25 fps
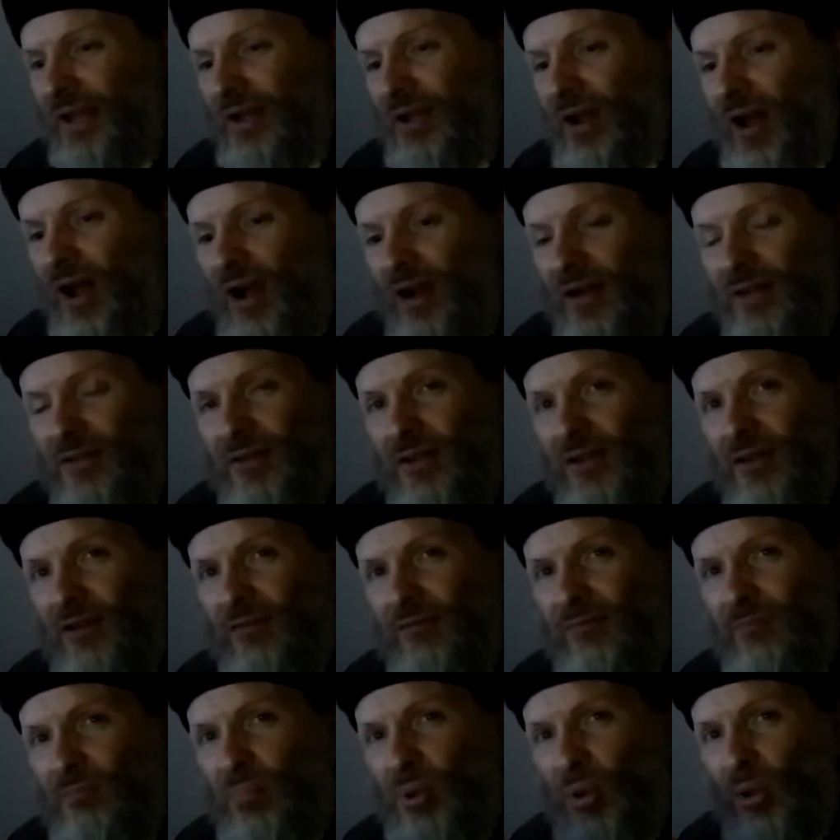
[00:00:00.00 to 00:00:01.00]

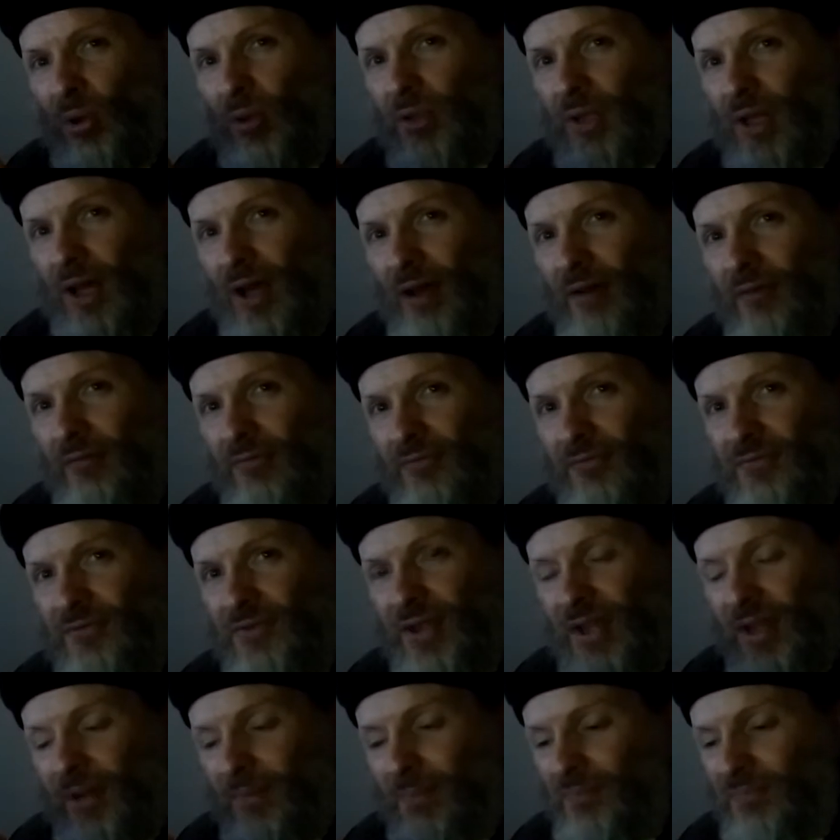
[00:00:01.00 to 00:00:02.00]
octave pull off
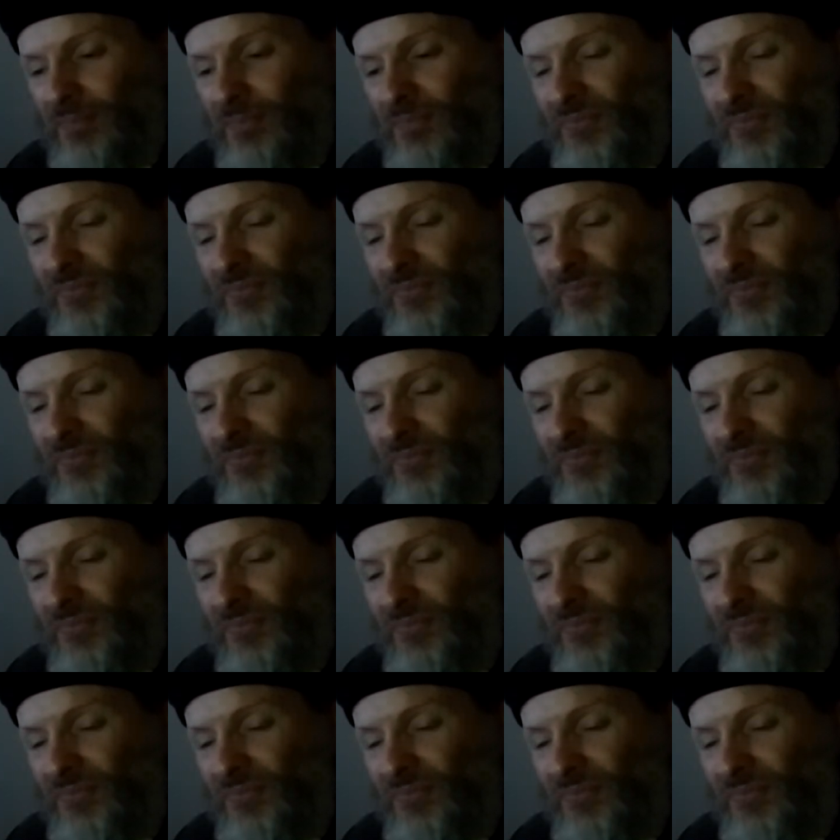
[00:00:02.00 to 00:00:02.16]
type